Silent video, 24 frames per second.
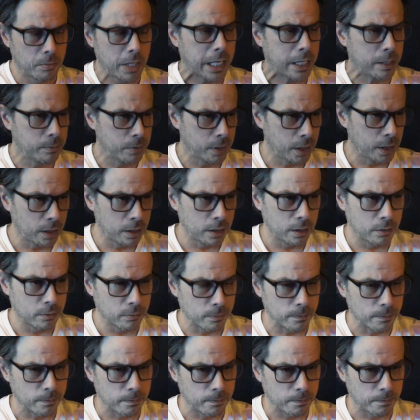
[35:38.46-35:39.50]
maybe
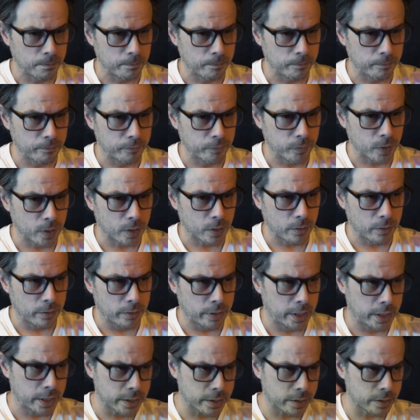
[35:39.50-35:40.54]

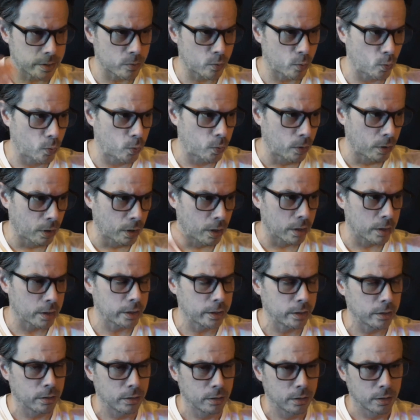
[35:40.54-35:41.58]
this
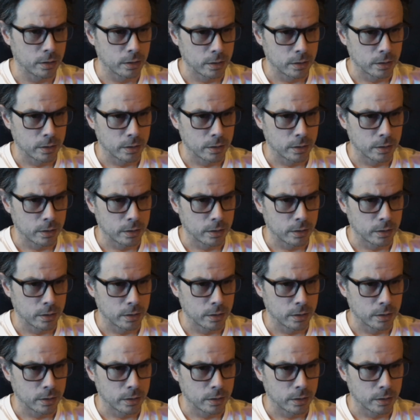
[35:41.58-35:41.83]
work